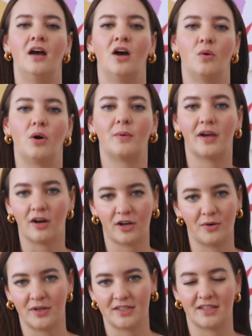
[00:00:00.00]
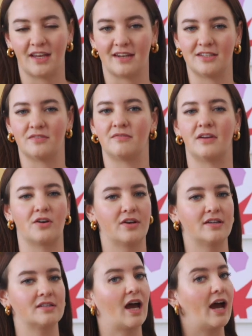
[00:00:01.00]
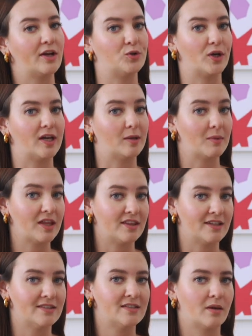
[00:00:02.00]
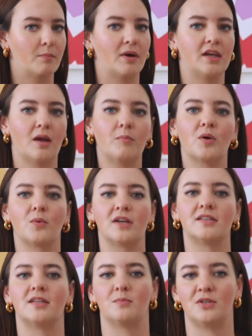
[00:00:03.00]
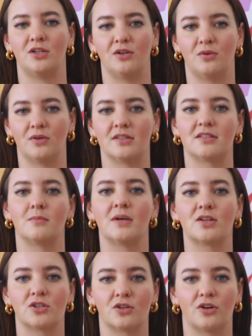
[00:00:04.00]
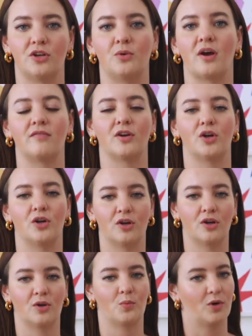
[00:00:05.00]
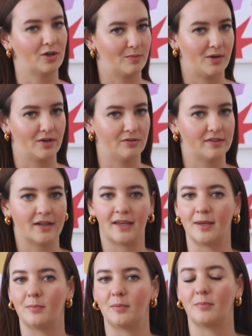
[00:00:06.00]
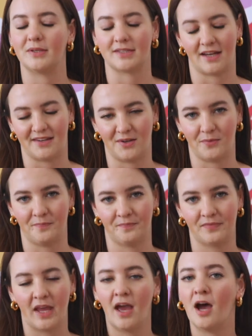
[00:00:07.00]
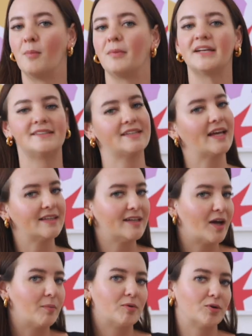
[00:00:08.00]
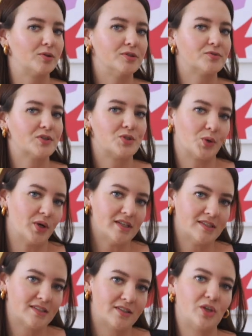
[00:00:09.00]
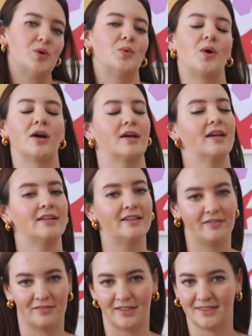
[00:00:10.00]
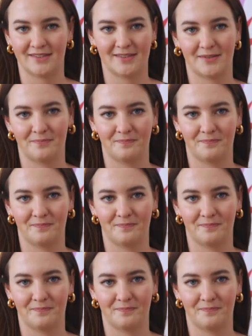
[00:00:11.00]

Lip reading: While we are going to get into various hydrating methods, my number one tip to you is to make sure you have a good water bottle to keep beside you. My Stanley Cup girls rejoice, you are gonna love this.